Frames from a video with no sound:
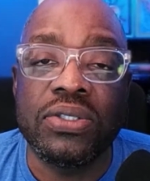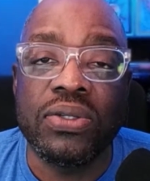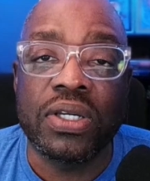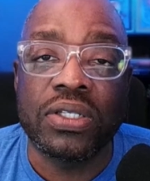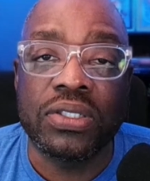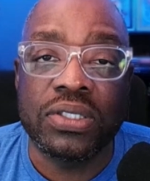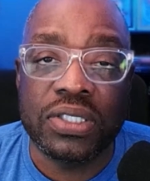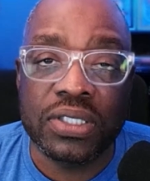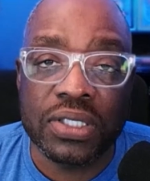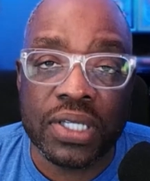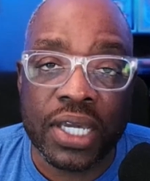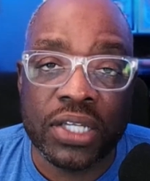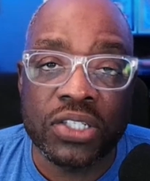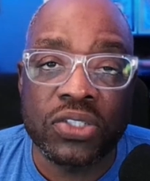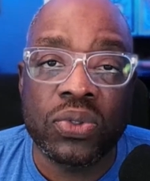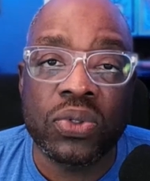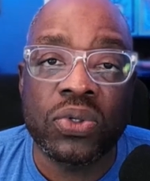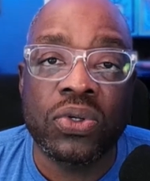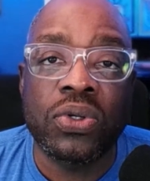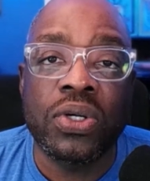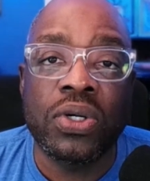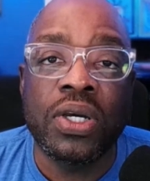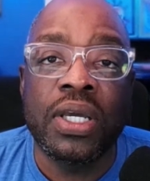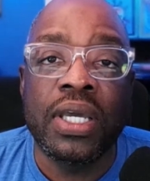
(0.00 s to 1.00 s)

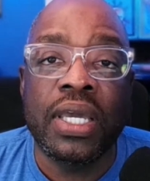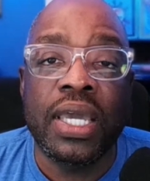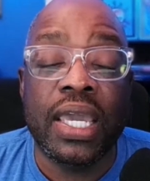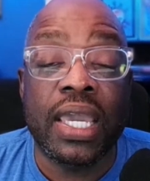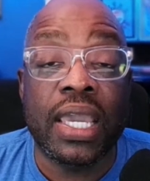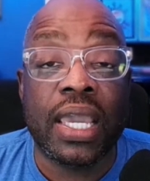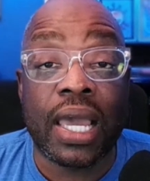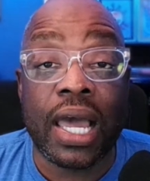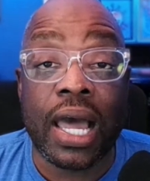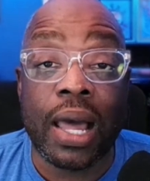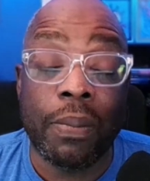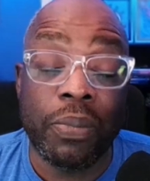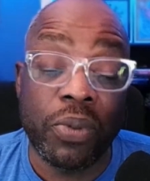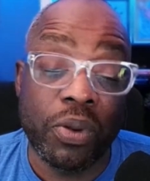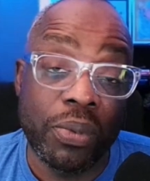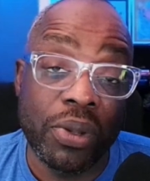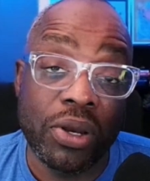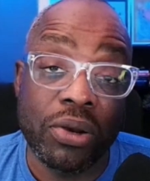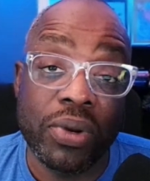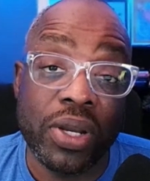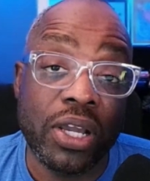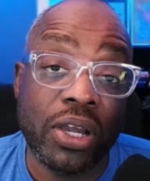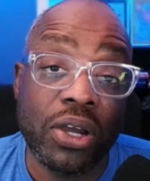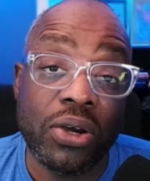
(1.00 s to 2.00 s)
schedule a
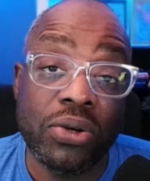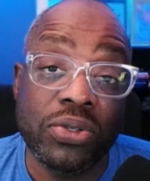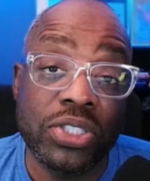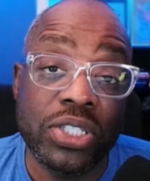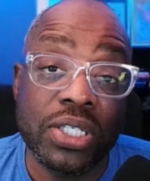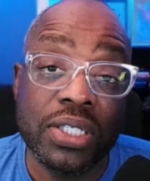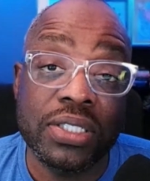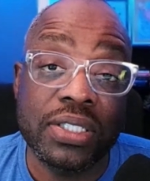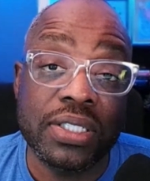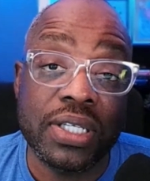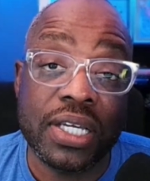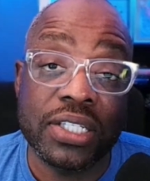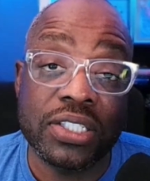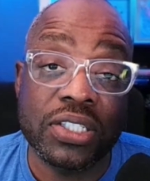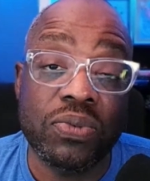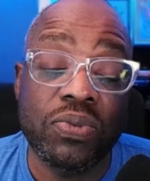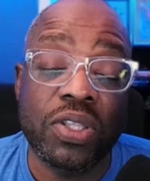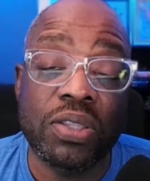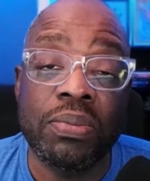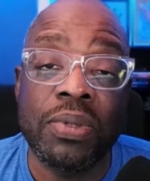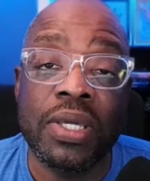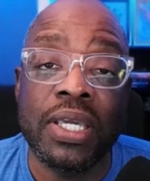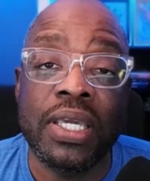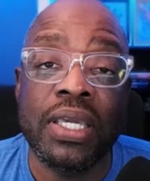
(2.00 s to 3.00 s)
complimentary coaching session
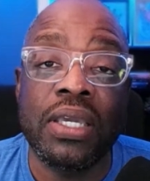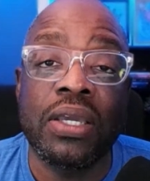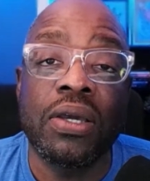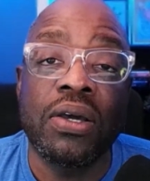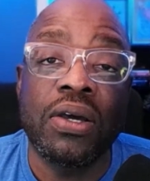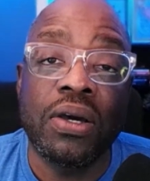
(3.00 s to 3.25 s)
with me,